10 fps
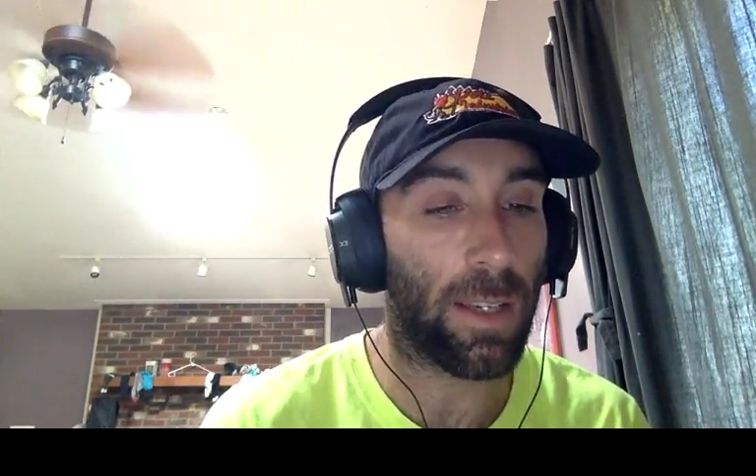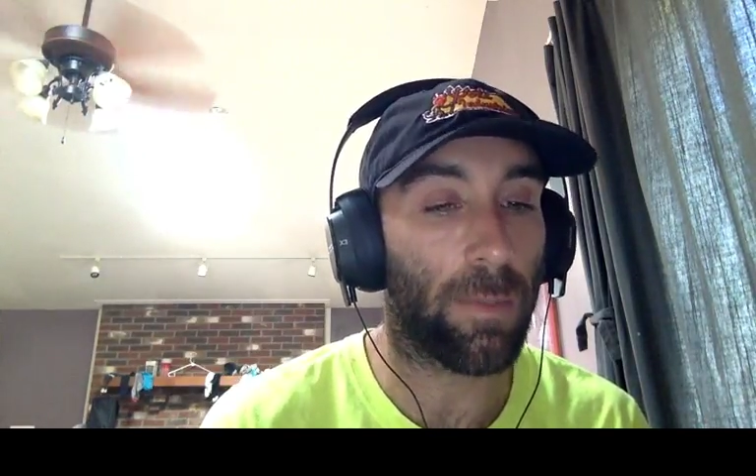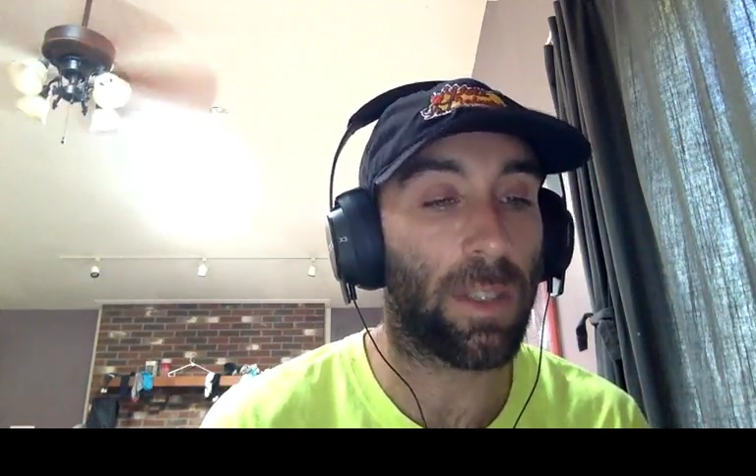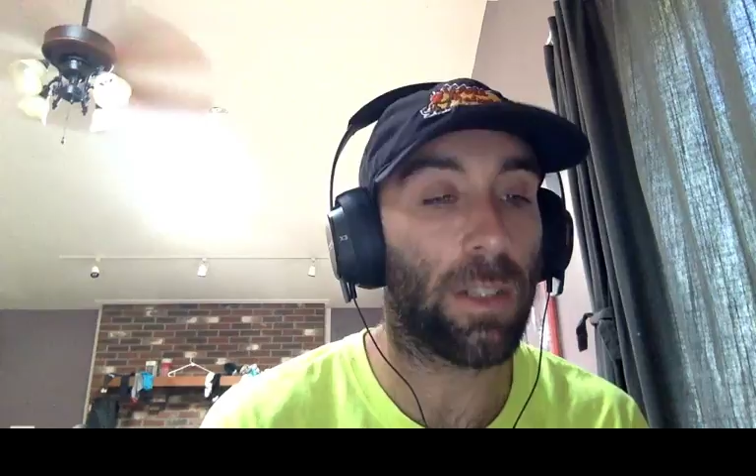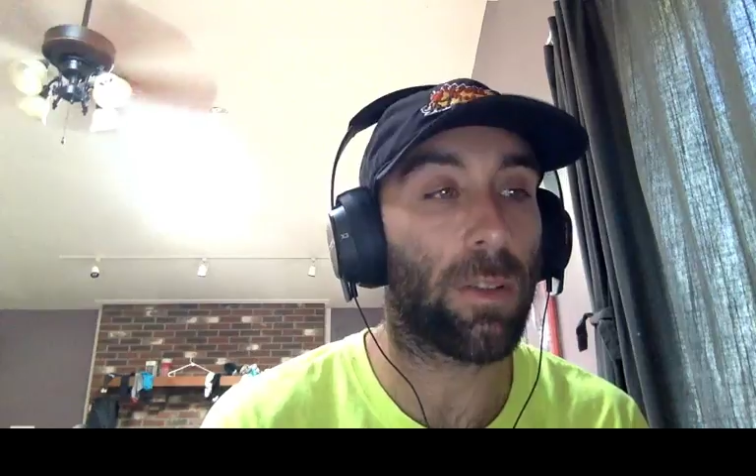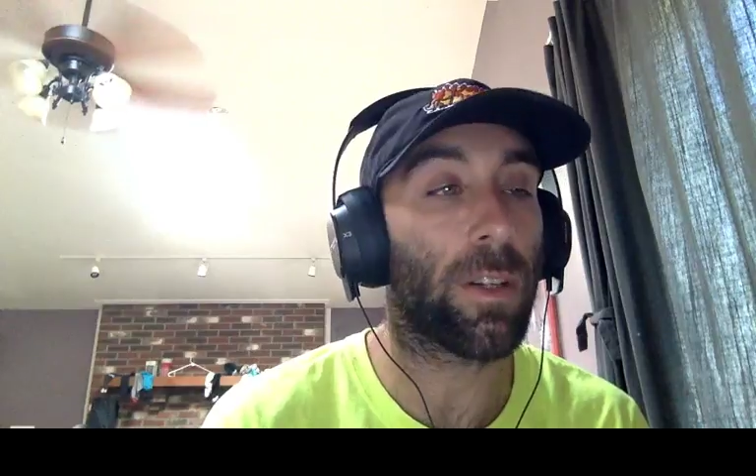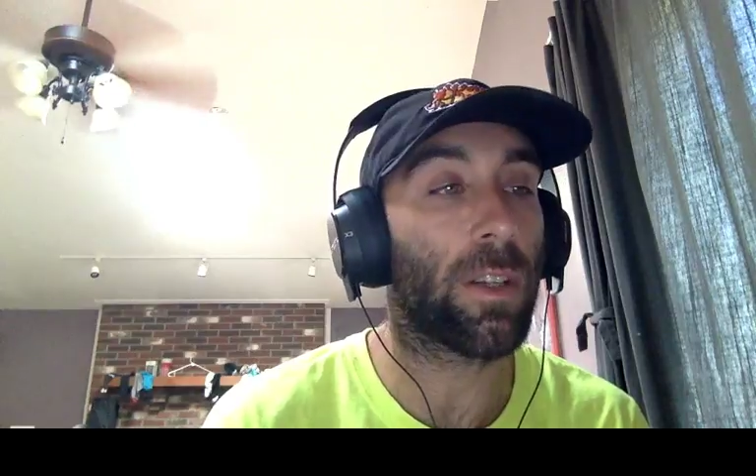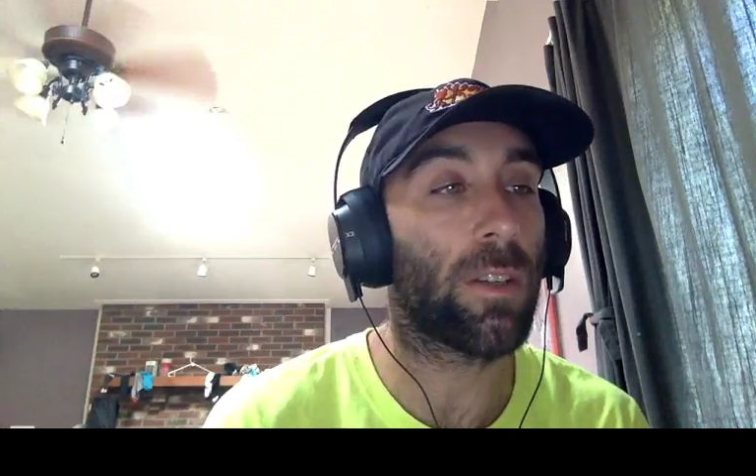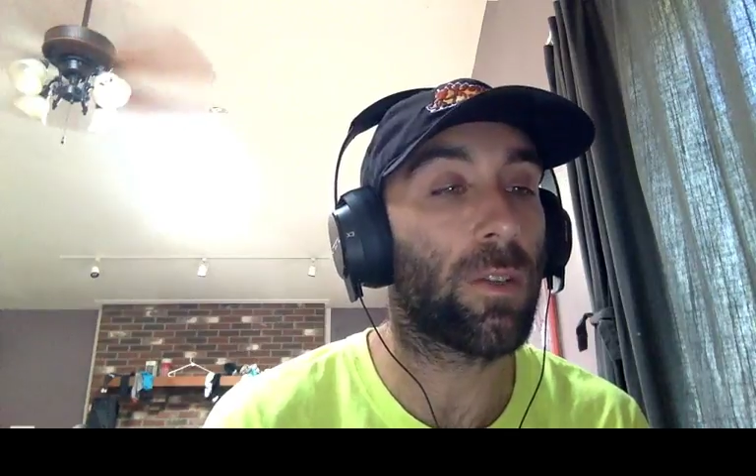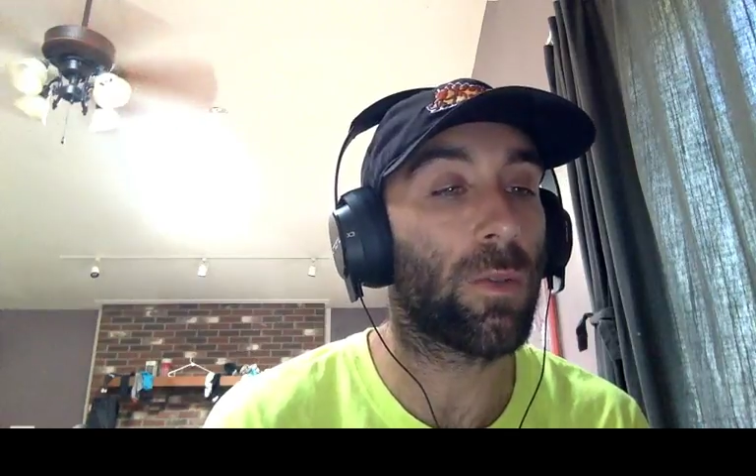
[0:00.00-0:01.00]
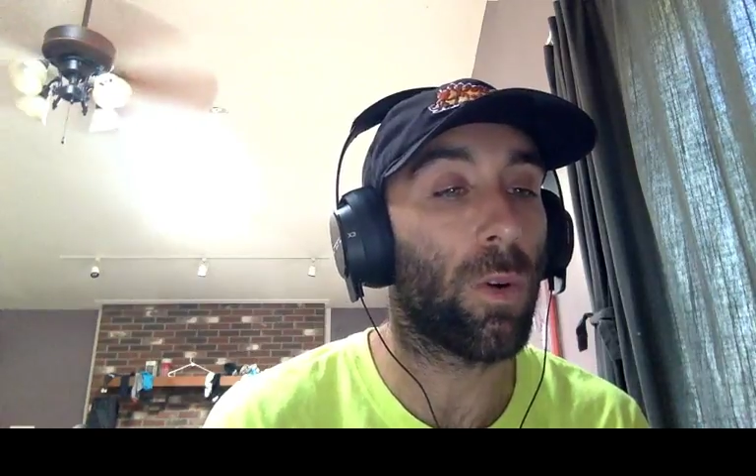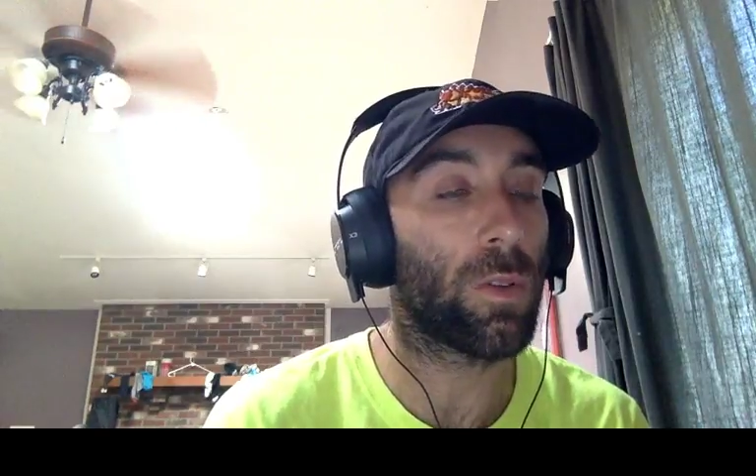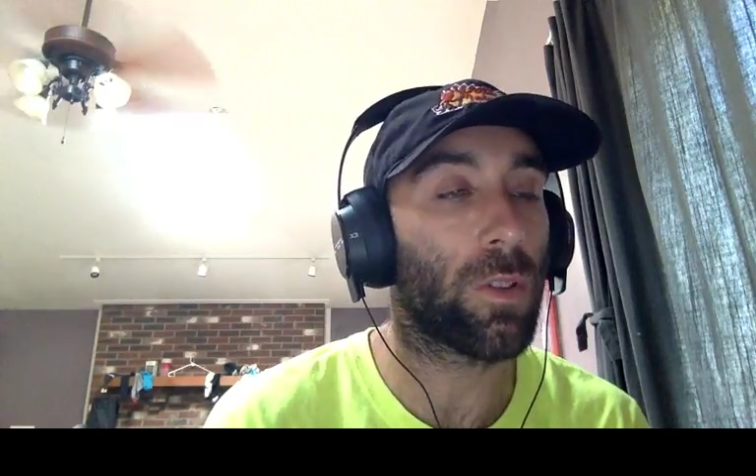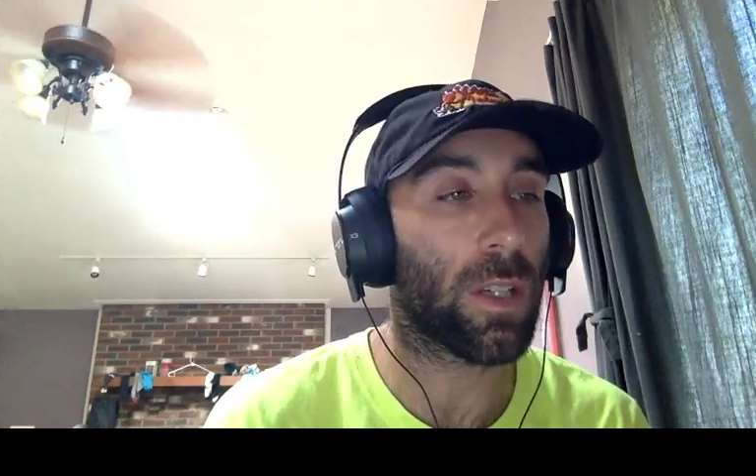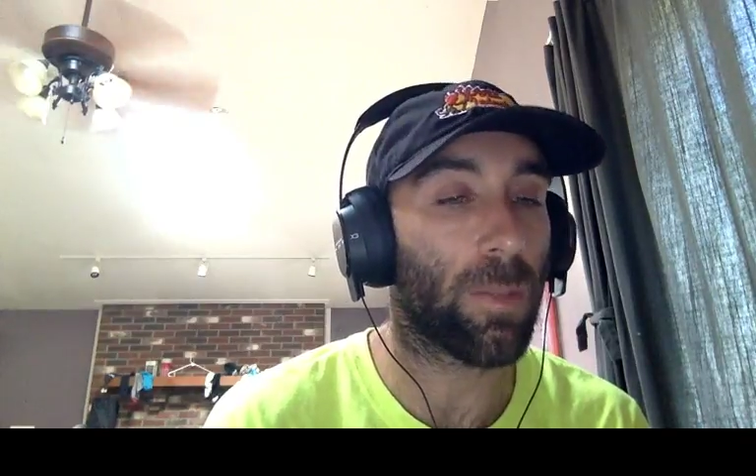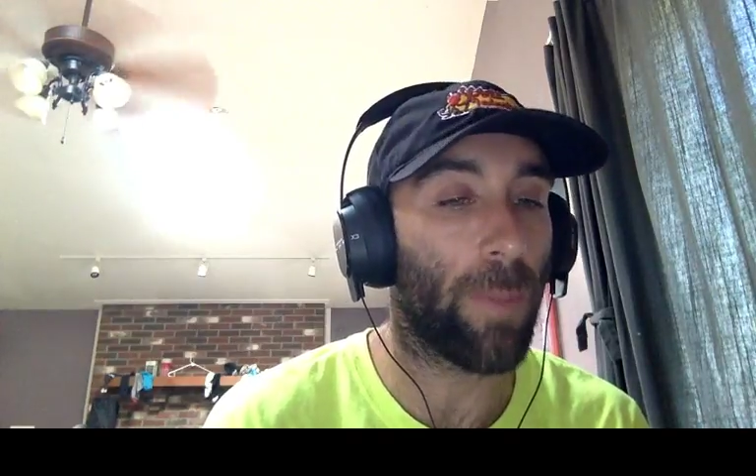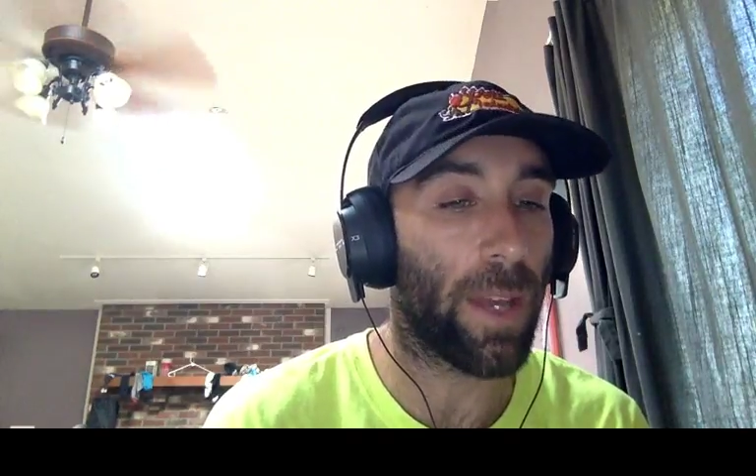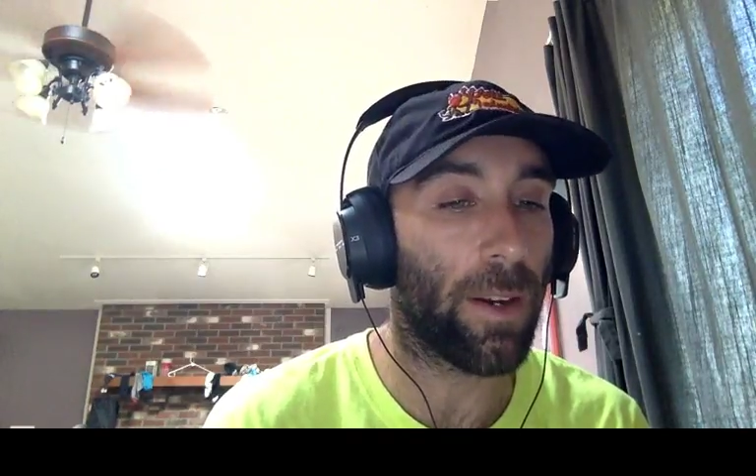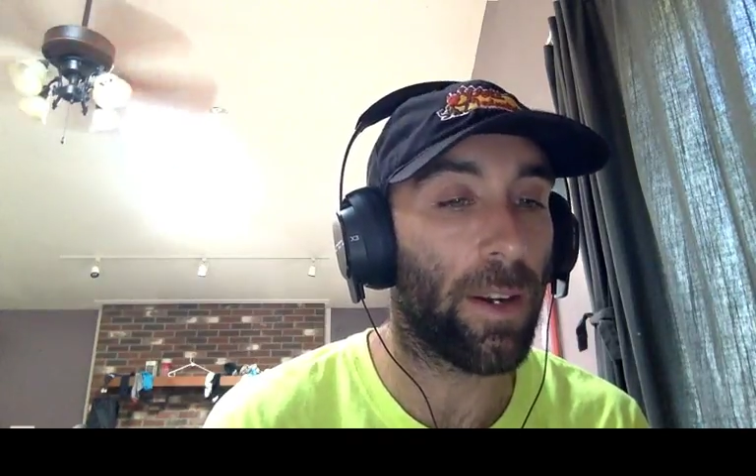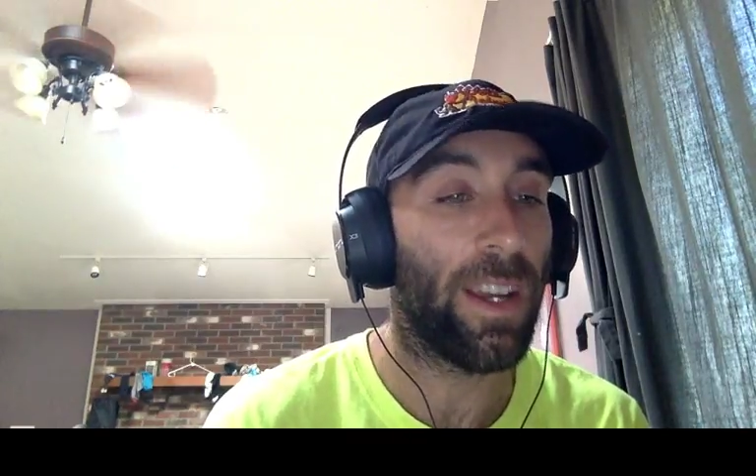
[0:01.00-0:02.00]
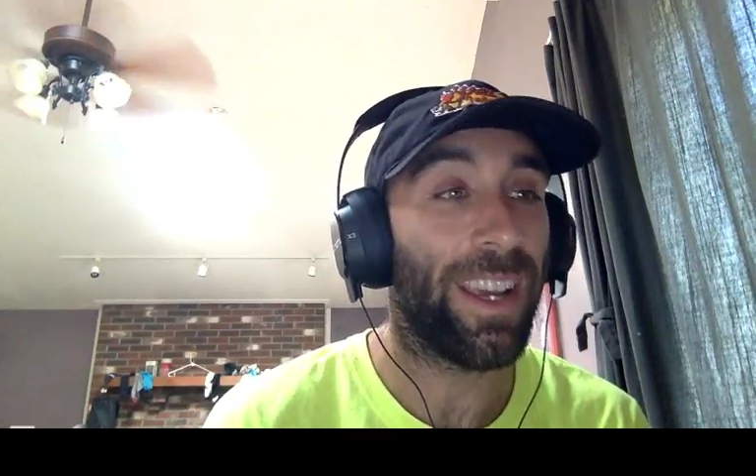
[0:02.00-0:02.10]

I'm still learning to do old tricks better,